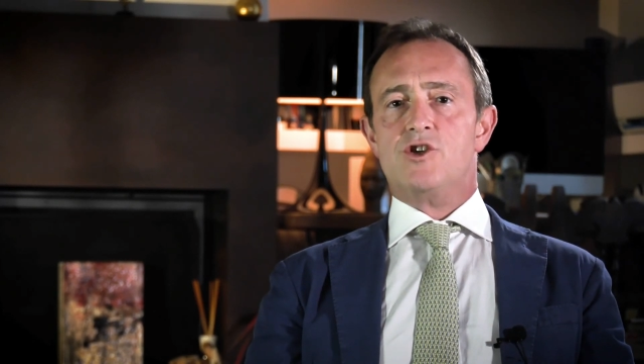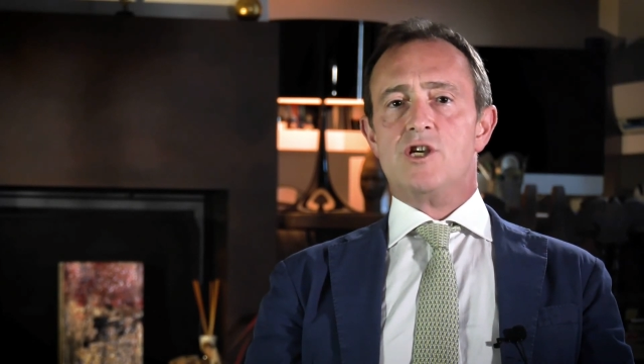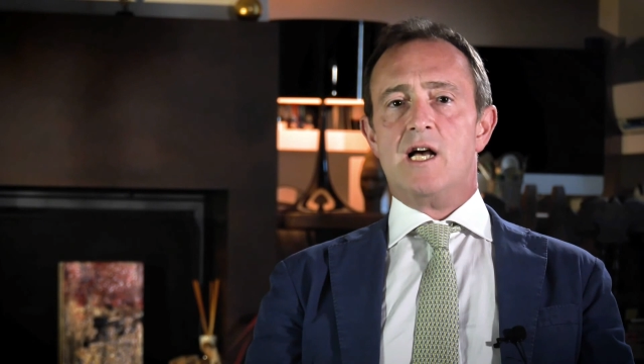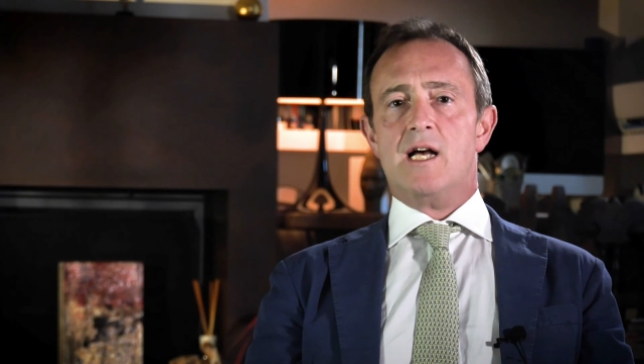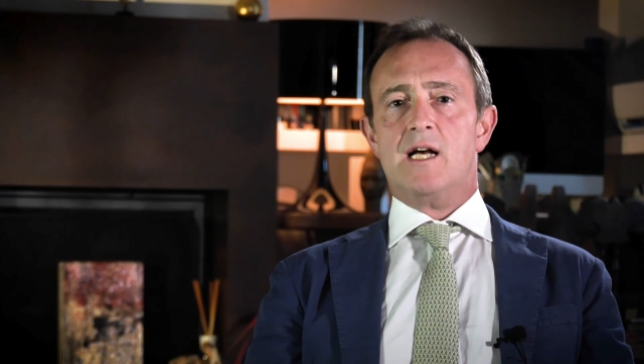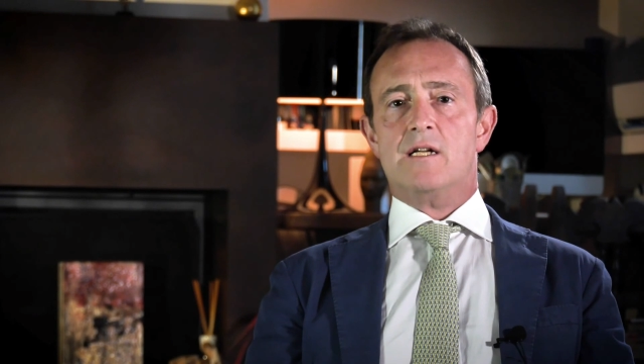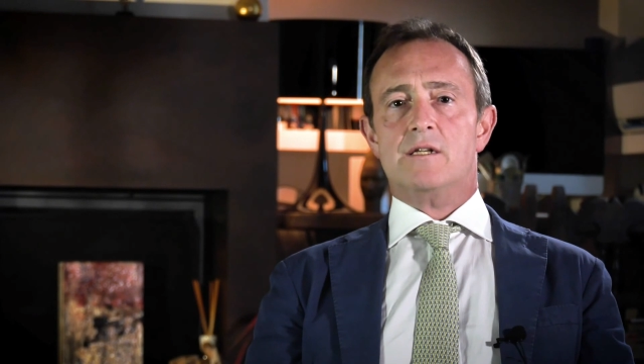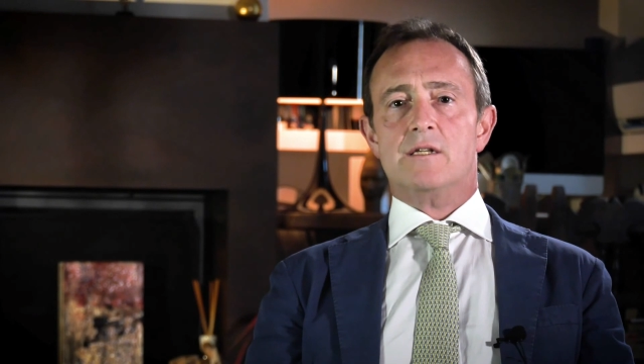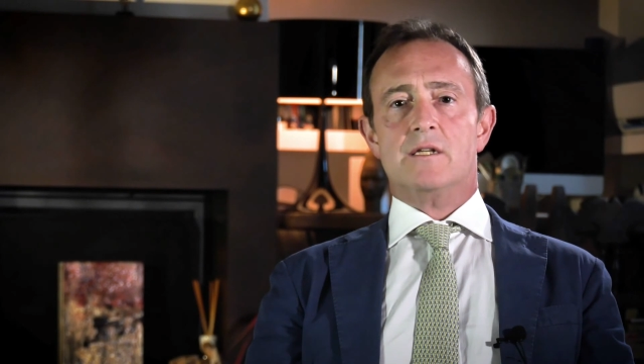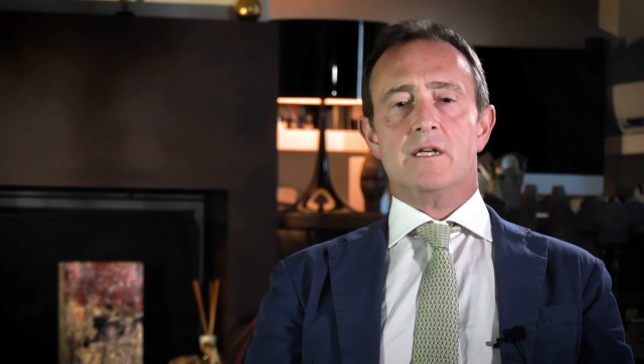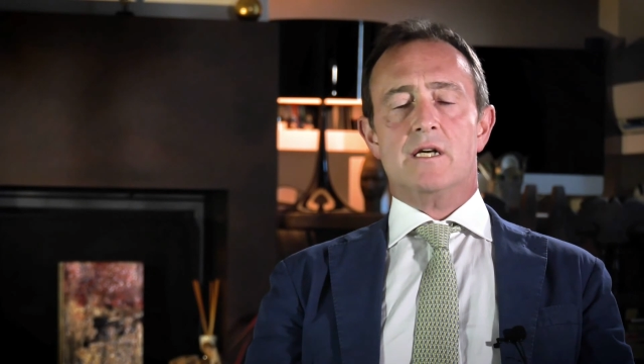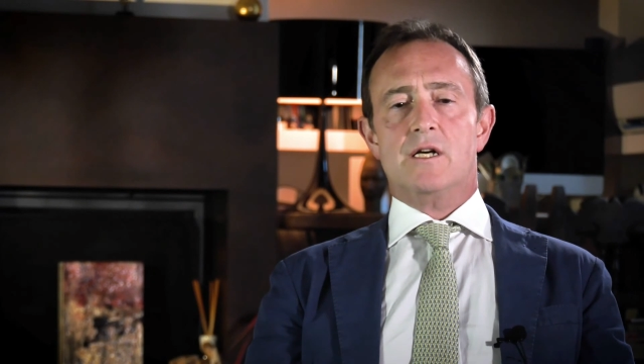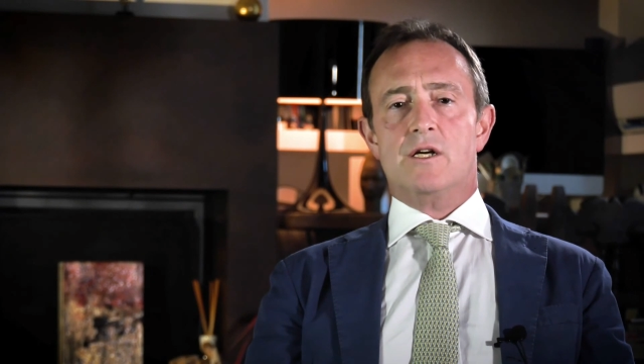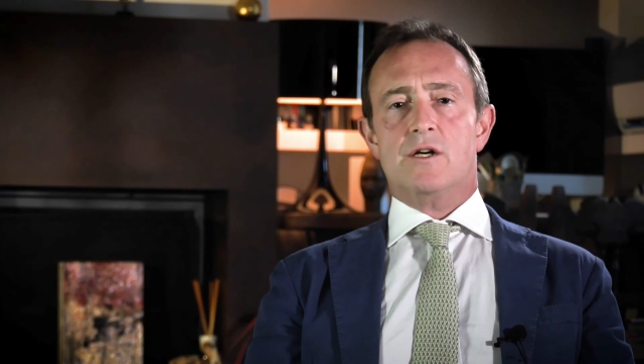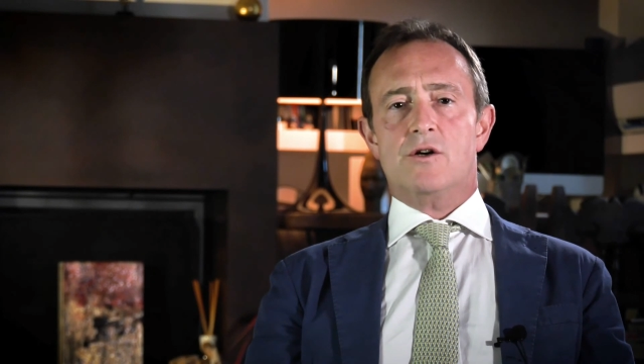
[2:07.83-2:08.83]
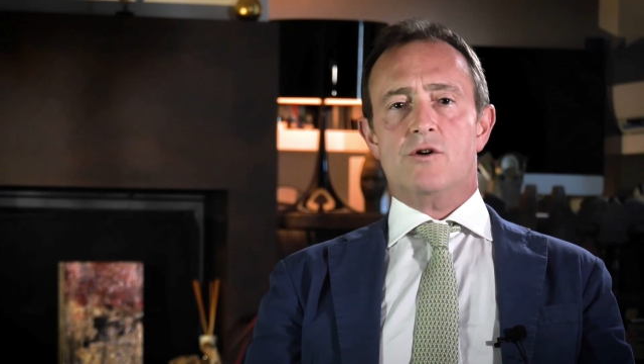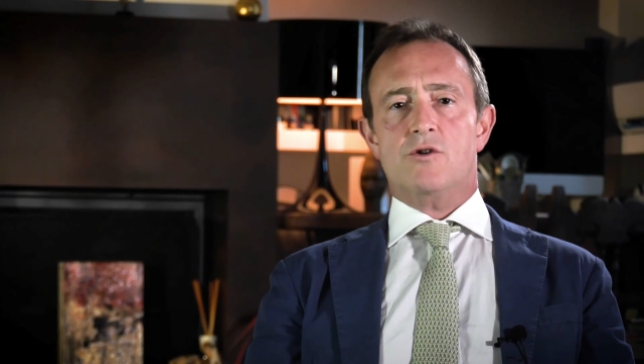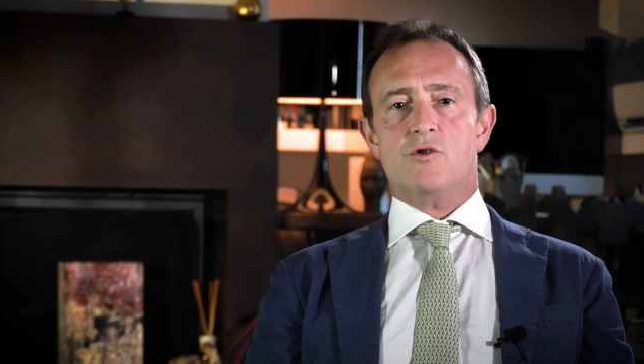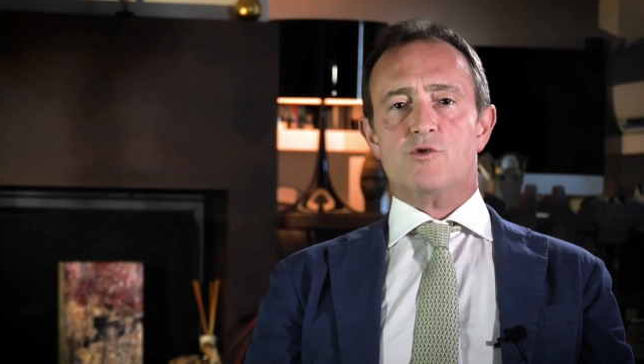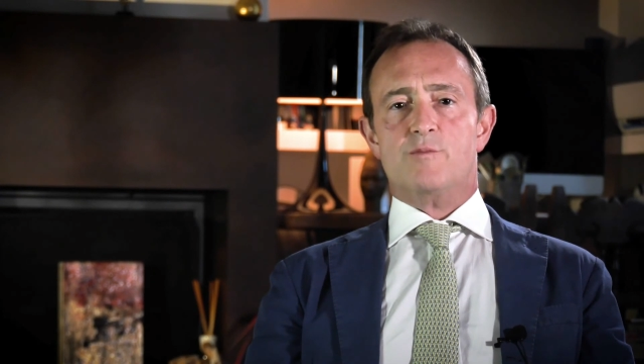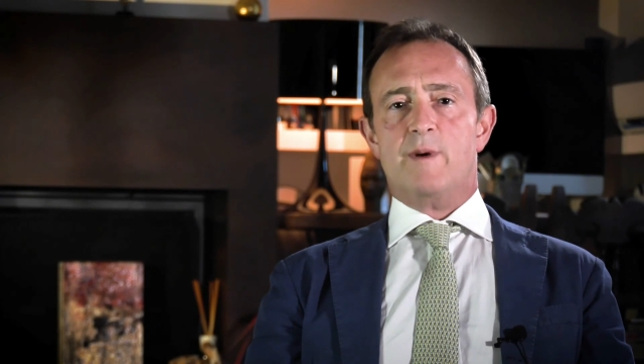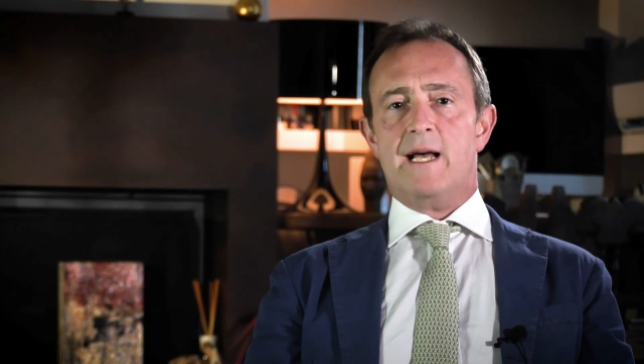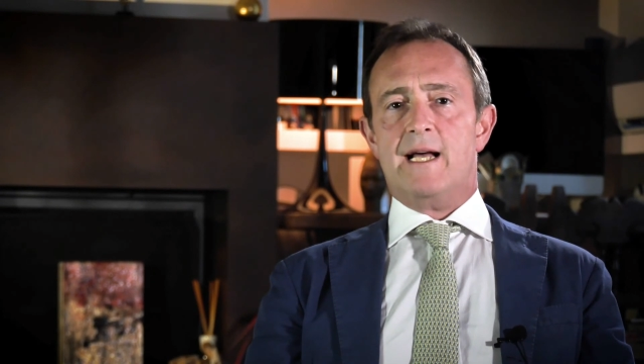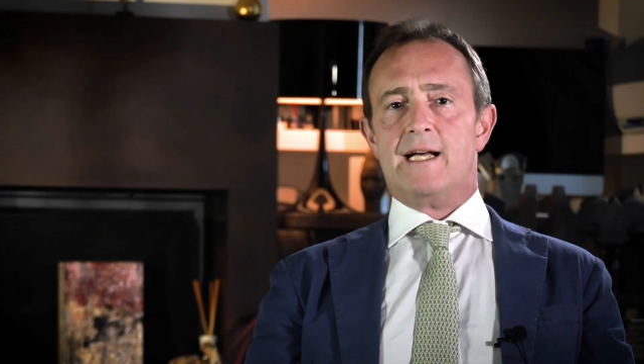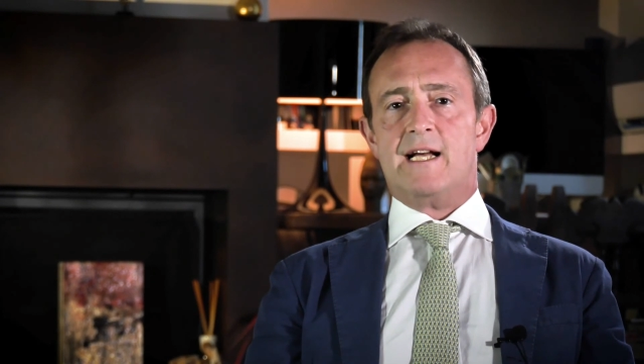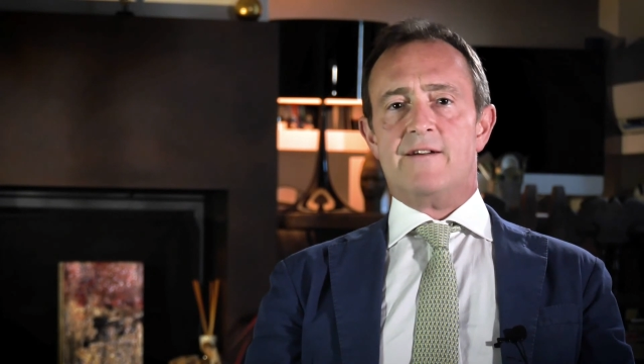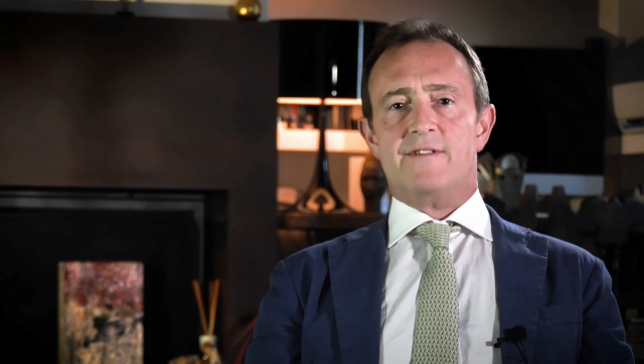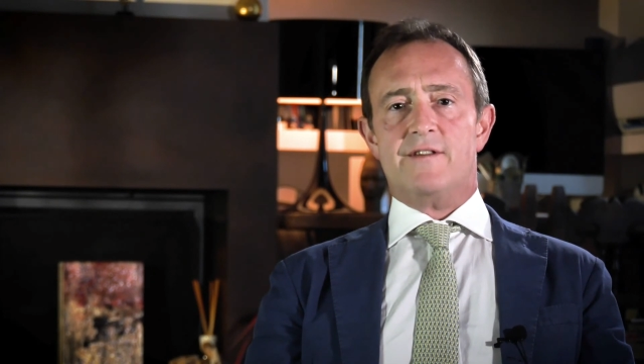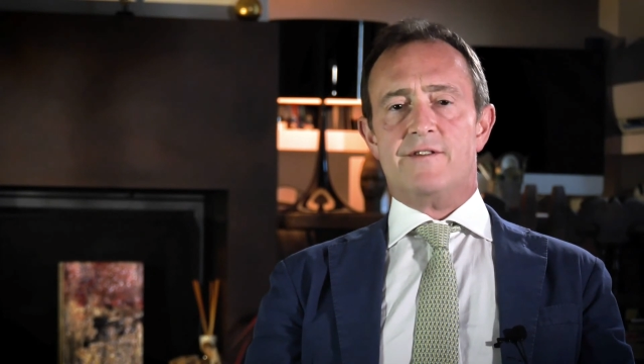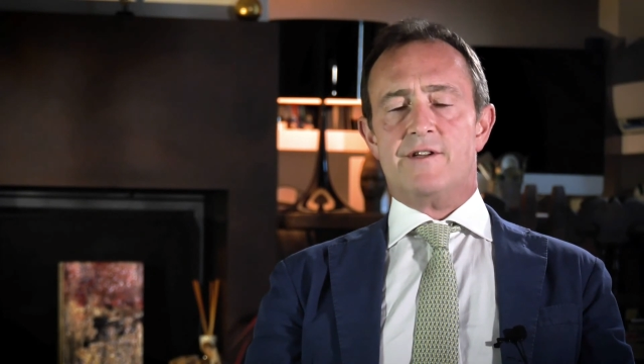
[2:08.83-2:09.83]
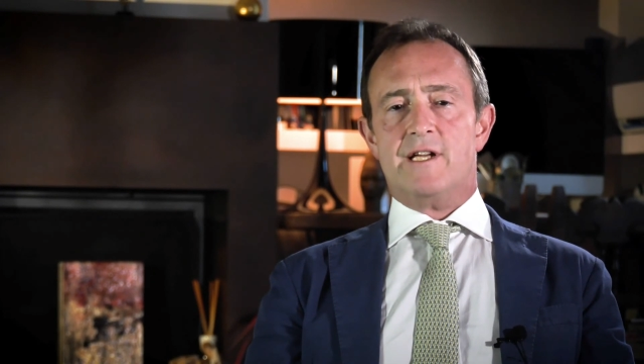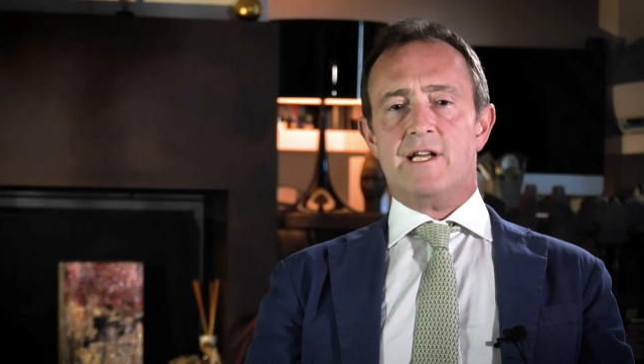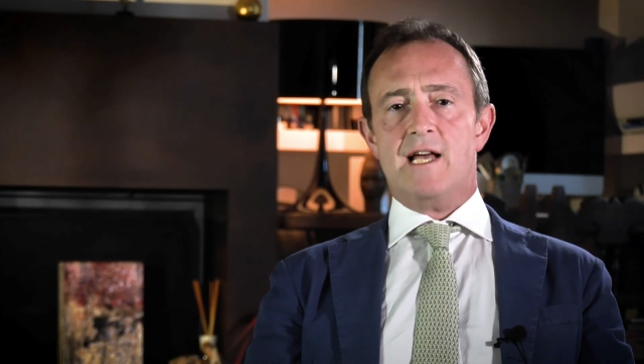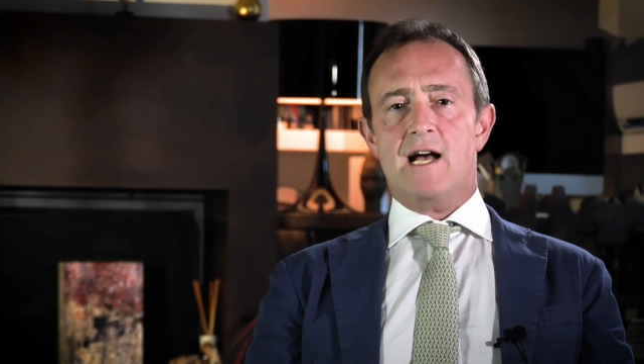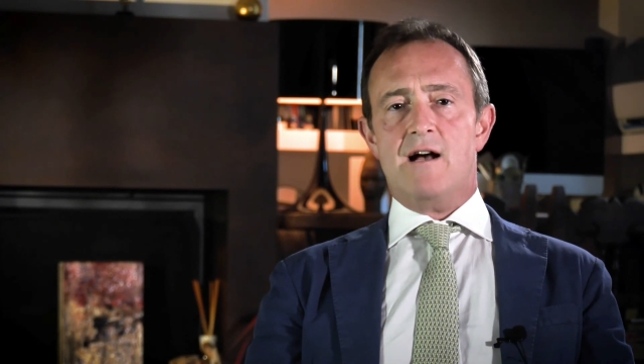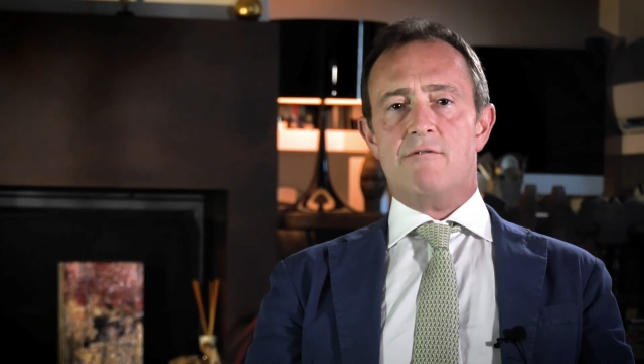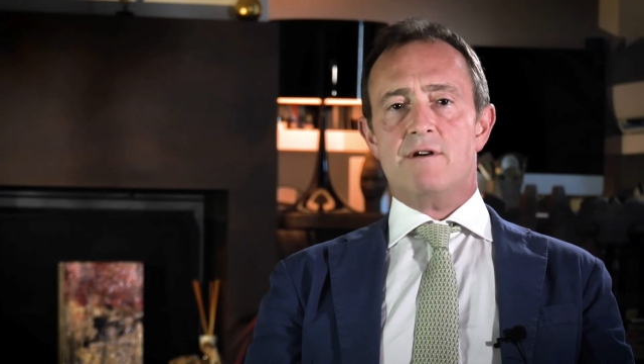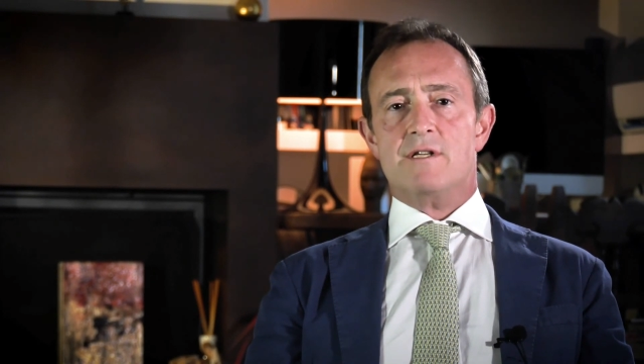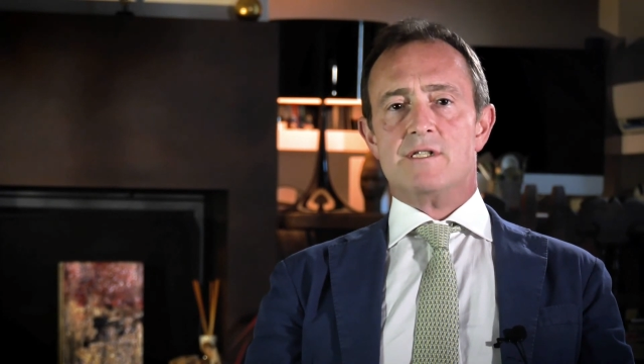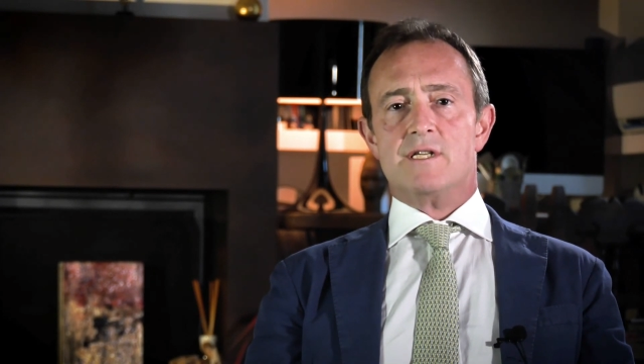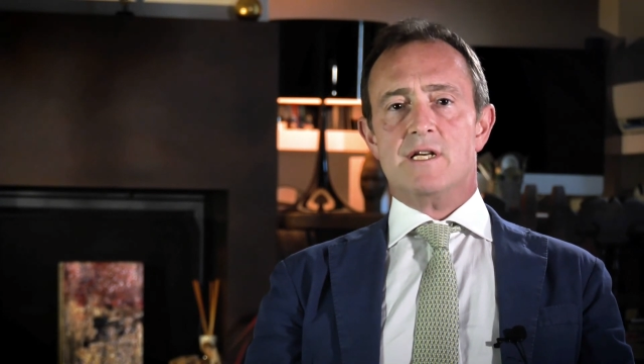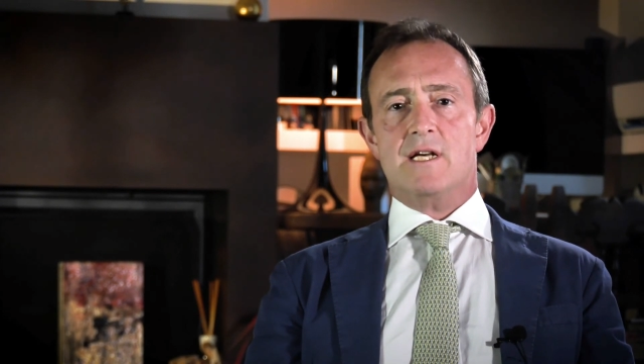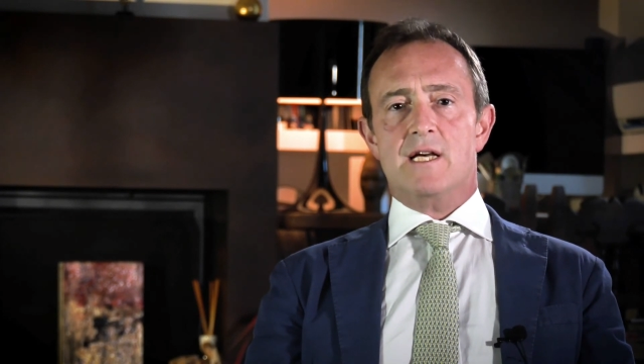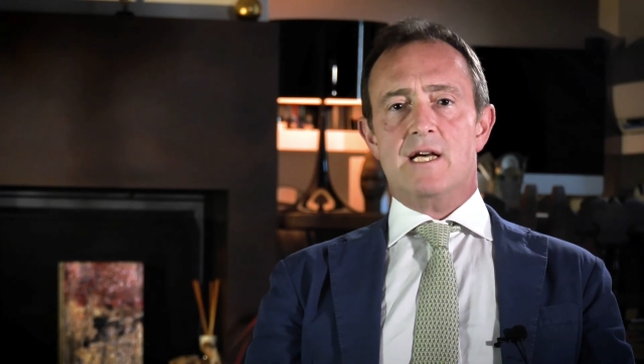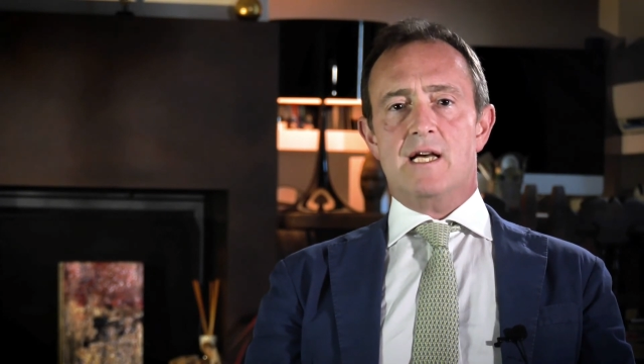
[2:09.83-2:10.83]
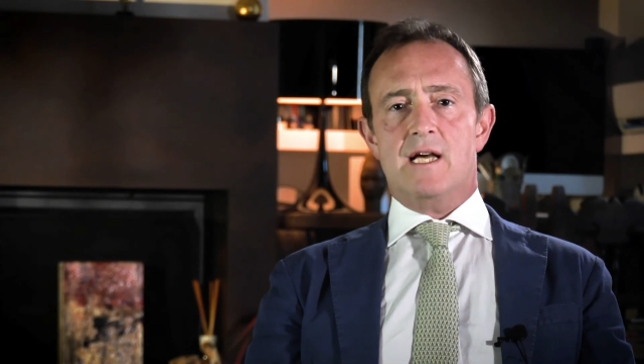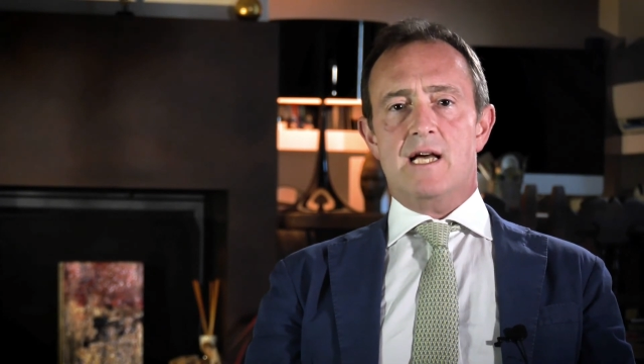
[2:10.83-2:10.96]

The child goes back after three hours